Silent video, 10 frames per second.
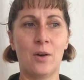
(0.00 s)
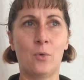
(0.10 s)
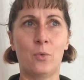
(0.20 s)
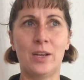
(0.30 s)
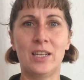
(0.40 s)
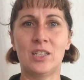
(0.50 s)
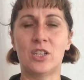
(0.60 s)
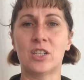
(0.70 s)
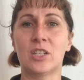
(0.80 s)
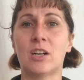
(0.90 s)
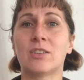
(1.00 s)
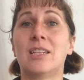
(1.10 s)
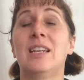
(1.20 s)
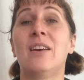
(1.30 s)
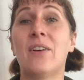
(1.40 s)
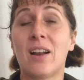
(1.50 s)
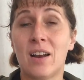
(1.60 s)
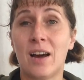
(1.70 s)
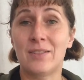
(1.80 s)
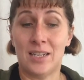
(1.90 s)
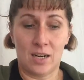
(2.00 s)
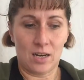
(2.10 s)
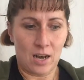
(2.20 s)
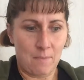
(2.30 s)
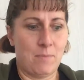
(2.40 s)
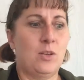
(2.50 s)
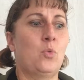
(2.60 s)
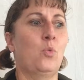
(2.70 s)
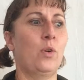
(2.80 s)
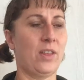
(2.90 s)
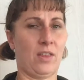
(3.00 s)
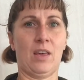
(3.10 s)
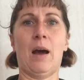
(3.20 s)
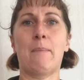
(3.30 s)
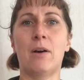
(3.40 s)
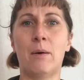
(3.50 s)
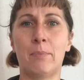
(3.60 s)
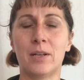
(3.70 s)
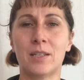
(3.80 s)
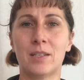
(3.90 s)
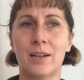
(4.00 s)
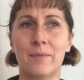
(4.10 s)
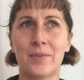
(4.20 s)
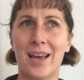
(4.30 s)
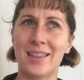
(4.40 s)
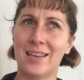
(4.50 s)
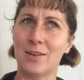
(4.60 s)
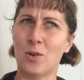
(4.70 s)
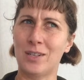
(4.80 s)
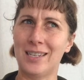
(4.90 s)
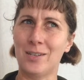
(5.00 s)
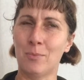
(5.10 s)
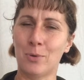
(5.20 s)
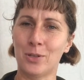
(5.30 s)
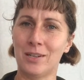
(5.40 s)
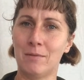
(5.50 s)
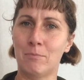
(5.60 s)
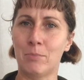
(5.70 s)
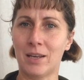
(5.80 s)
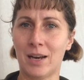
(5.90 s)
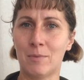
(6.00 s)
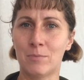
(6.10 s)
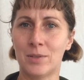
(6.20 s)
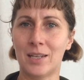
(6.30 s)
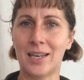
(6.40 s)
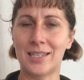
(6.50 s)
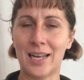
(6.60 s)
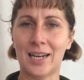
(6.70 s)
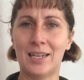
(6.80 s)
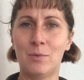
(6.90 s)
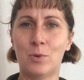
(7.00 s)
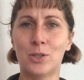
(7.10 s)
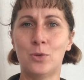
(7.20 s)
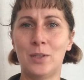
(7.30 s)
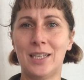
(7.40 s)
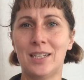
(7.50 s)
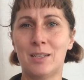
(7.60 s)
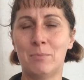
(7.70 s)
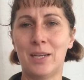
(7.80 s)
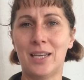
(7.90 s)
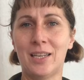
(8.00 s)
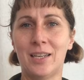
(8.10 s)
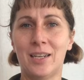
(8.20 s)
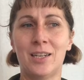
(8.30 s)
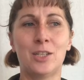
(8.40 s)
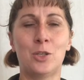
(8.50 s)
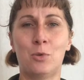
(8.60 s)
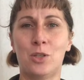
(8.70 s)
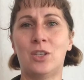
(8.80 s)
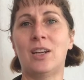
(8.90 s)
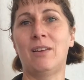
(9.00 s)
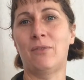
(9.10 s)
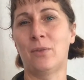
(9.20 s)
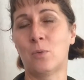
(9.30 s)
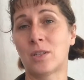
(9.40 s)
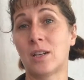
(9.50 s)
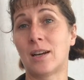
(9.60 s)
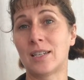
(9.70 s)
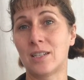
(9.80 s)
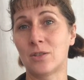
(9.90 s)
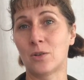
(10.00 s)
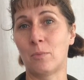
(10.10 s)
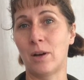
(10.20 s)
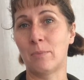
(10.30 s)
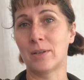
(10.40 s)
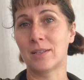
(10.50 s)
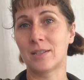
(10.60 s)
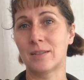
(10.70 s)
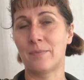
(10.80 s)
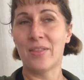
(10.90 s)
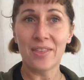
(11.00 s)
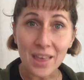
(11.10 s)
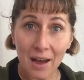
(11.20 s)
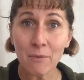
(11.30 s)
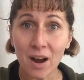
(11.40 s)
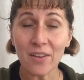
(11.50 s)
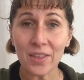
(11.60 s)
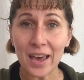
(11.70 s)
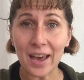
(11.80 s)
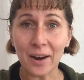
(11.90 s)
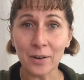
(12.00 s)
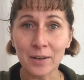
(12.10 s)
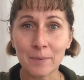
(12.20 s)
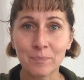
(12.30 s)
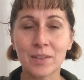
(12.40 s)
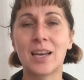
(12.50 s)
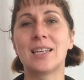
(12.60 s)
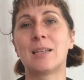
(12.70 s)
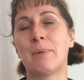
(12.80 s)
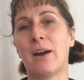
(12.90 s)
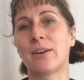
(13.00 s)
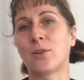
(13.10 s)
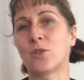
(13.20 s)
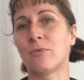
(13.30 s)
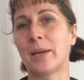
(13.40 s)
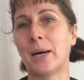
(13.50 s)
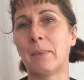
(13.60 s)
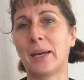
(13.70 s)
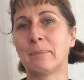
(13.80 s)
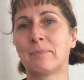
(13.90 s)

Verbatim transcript: we just start to live our lives in alignment with our purpose. And then, oddly, your body becomes exactly what you need it to be to achieve what's aligned to your soul purpose. That right there is the paradox of becoming.